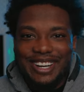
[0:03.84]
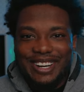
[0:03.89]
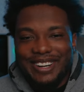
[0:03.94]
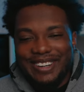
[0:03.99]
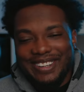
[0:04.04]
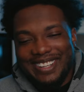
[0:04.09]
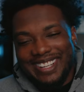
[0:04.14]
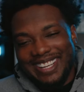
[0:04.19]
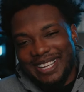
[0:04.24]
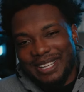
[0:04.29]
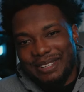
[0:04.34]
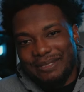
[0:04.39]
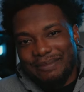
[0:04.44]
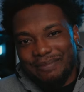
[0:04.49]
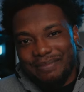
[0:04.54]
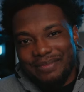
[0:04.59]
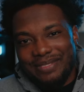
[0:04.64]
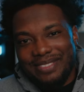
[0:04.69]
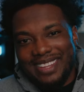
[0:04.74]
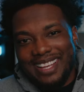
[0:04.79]
okay,
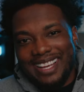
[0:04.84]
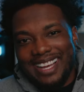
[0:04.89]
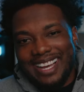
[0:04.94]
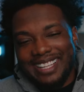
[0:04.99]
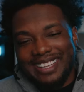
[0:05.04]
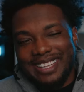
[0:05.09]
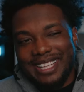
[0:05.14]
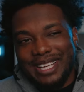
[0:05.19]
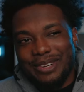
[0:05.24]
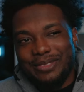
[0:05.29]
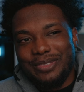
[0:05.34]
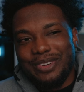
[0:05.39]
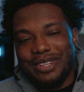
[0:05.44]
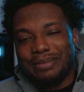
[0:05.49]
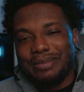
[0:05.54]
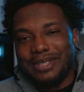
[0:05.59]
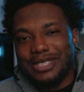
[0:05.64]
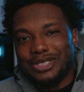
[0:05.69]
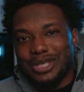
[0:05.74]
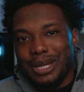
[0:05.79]
I think with
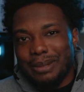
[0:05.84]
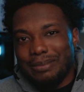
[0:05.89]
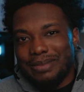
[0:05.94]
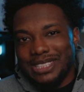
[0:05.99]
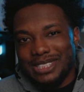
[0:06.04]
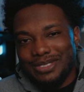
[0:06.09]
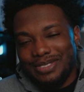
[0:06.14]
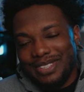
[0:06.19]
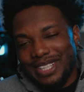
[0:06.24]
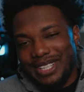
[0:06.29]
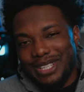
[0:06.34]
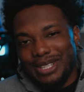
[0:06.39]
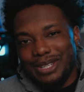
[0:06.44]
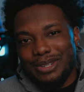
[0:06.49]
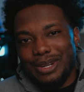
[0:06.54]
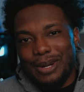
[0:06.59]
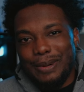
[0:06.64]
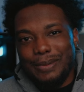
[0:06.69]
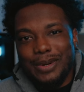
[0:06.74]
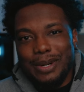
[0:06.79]
me dropping this
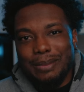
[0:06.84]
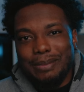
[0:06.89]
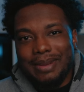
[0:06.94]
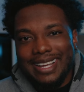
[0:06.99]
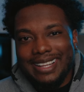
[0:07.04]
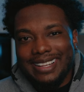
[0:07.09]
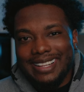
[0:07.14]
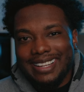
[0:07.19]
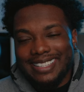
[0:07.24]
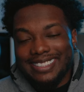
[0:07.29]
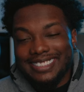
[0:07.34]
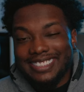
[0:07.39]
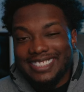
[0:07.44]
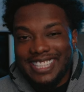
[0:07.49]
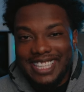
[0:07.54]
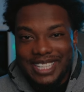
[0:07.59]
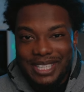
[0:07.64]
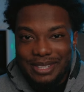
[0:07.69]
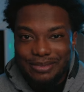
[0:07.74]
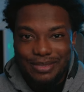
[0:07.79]
video, I'm gonna make a lot of
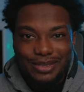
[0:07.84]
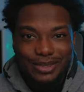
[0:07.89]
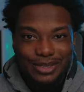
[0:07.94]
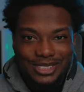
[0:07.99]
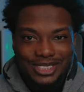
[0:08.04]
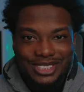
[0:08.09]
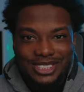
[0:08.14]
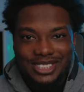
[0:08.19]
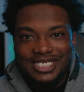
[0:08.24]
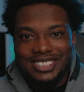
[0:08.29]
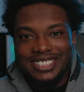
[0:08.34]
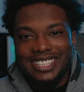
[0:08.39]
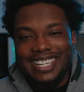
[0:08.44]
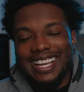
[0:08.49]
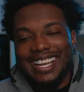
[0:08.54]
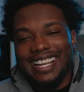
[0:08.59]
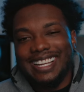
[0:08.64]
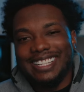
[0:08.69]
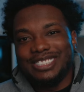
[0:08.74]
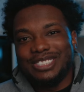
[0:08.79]
tech influencers
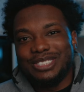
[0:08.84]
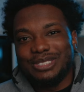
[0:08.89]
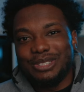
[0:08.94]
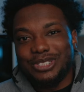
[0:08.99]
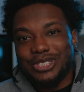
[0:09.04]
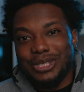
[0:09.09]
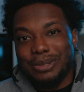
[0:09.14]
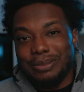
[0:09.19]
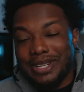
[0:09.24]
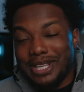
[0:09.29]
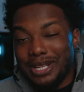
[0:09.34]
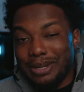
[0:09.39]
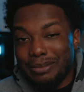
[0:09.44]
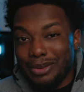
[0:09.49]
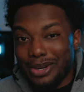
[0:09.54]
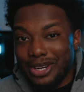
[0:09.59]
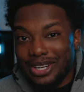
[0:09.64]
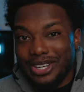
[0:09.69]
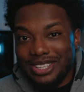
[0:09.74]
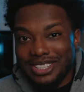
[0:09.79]
and social media
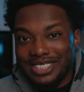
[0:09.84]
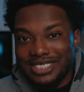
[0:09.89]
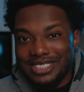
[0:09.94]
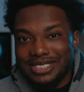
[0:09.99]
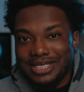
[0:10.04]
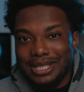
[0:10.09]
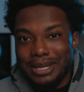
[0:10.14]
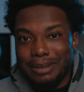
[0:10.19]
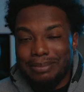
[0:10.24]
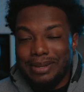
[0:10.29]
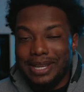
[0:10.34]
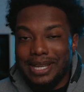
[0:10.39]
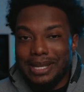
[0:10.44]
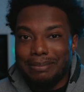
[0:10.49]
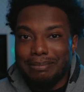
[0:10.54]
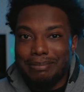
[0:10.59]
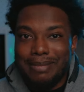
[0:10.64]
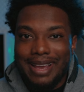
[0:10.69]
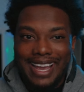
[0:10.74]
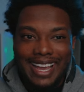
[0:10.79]
marketers a
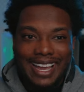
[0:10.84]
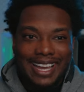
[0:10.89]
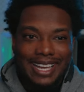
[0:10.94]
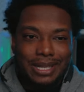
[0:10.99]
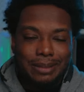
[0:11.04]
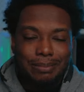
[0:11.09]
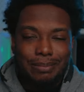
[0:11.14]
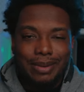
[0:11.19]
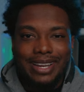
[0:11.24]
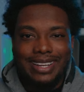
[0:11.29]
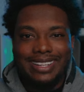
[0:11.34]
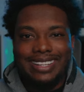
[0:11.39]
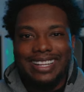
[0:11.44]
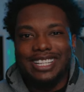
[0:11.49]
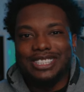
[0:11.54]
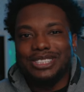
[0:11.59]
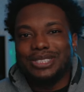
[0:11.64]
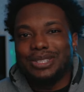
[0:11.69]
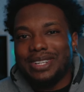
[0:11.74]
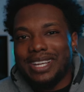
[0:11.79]
bit mad, but
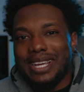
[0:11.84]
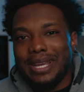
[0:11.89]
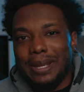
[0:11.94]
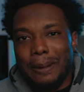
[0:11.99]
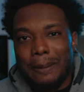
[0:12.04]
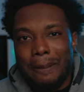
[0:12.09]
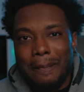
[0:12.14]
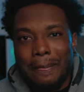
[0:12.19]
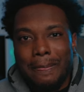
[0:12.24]
it's okay.